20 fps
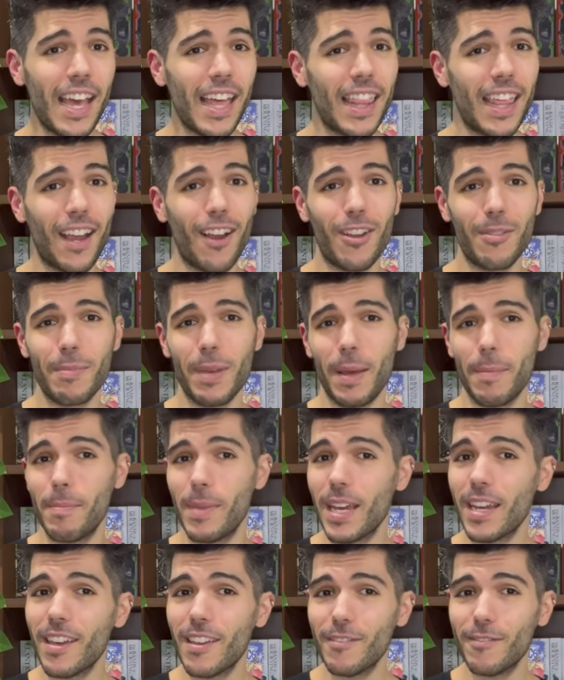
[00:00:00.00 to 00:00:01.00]
They got me a
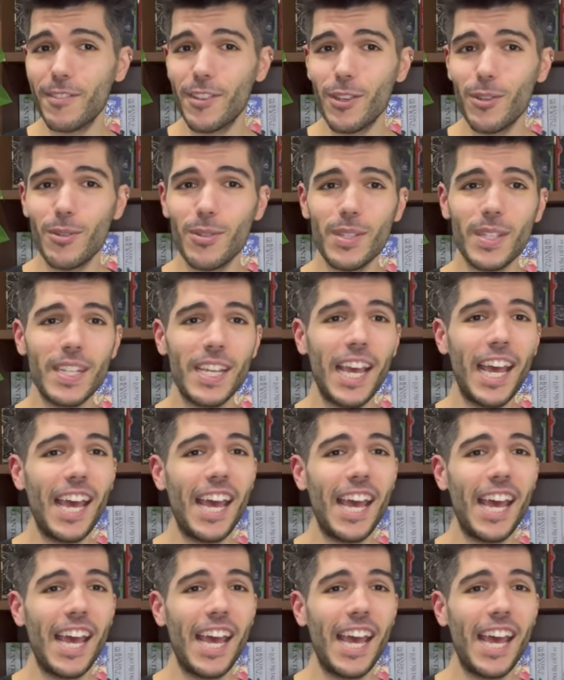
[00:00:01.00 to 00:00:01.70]
bit confused.